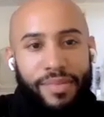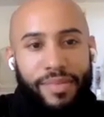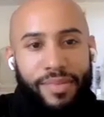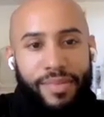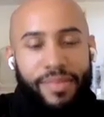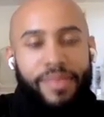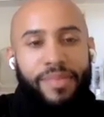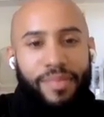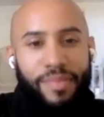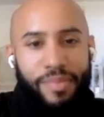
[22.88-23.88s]

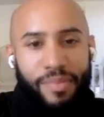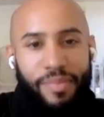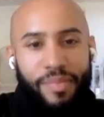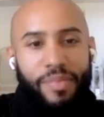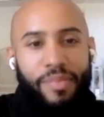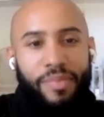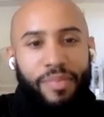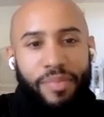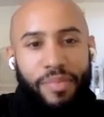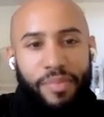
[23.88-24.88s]

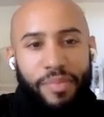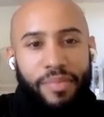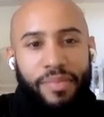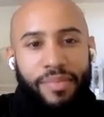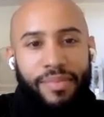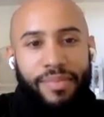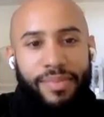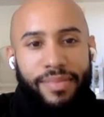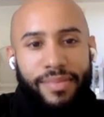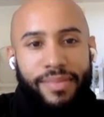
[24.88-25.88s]

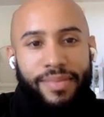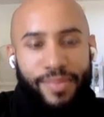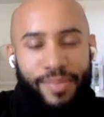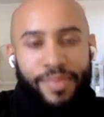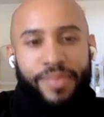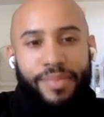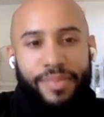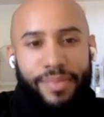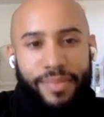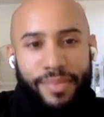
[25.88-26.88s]

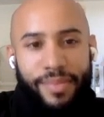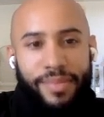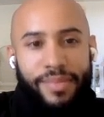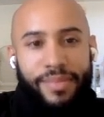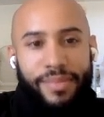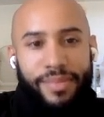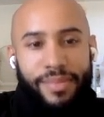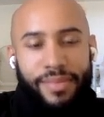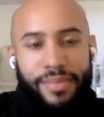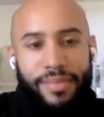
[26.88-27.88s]

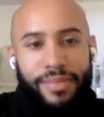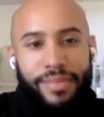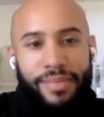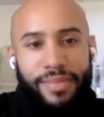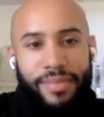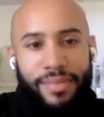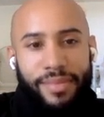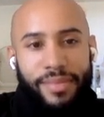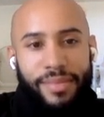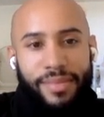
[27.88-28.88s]

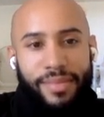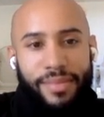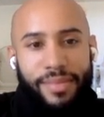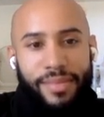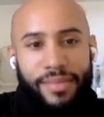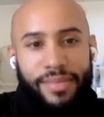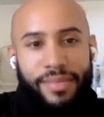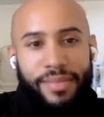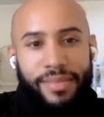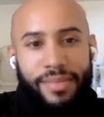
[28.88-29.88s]

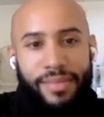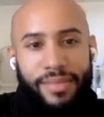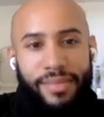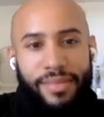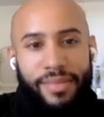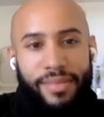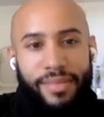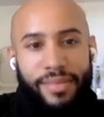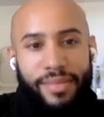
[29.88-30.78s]
The person shown says nothing.